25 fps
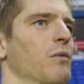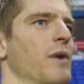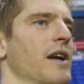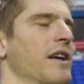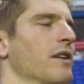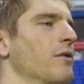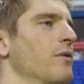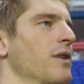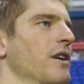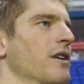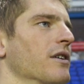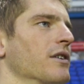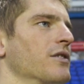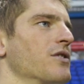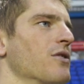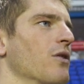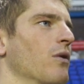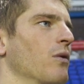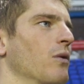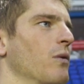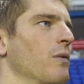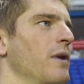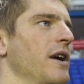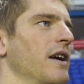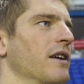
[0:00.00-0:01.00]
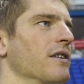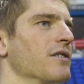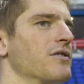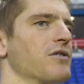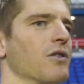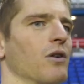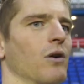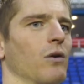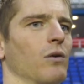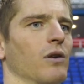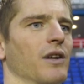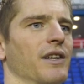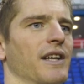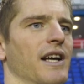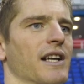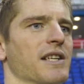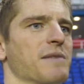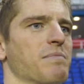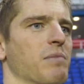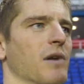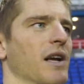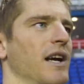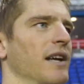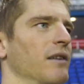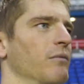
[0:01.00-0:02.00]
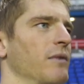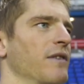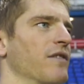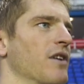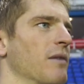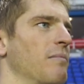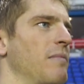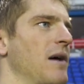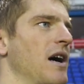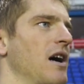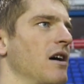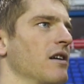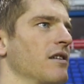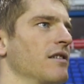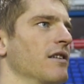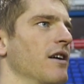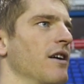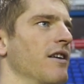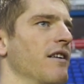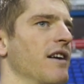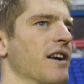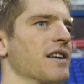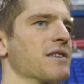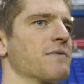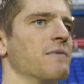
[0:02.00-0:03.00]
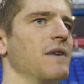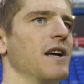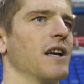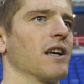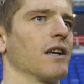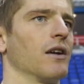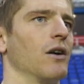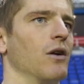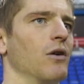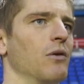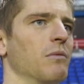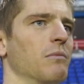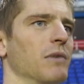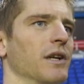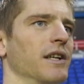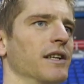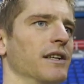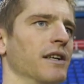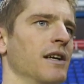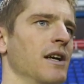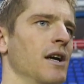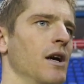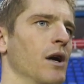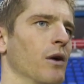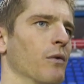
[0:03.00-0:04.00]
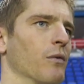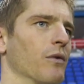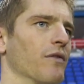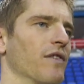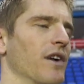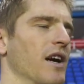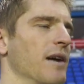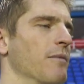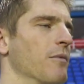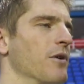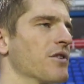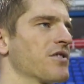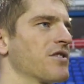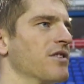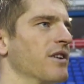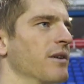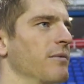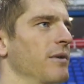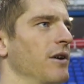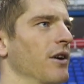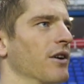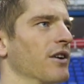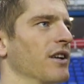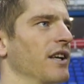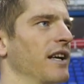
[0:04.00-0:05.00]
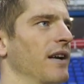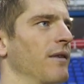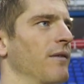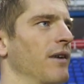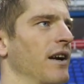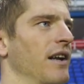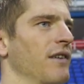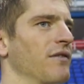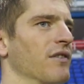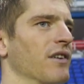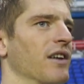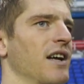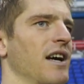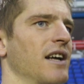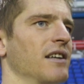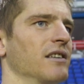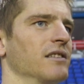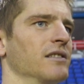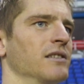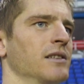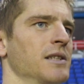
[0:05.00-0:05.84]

We can only control what we control, and that's playing. We've got Bath now next week at home, and we're very much going to be looking to get ready for that.